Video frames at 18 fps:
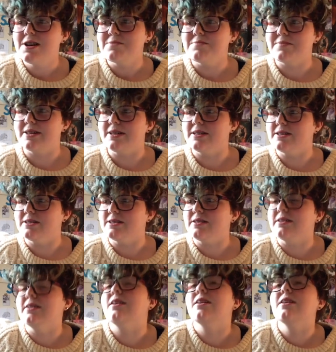because
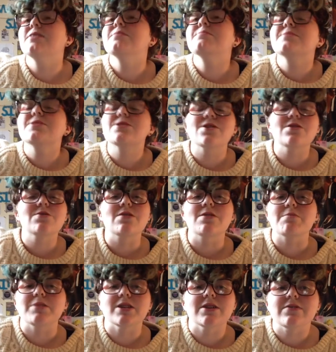like I am so
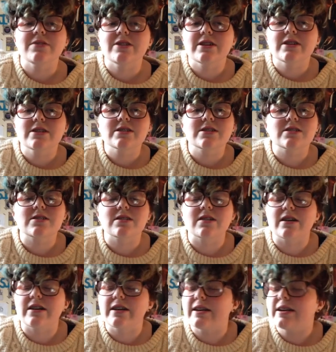oblivious to
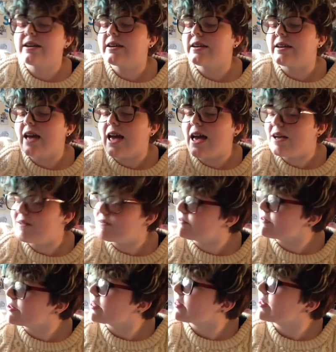like
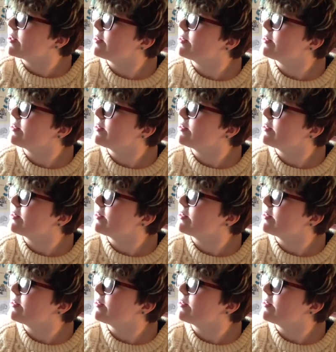everything.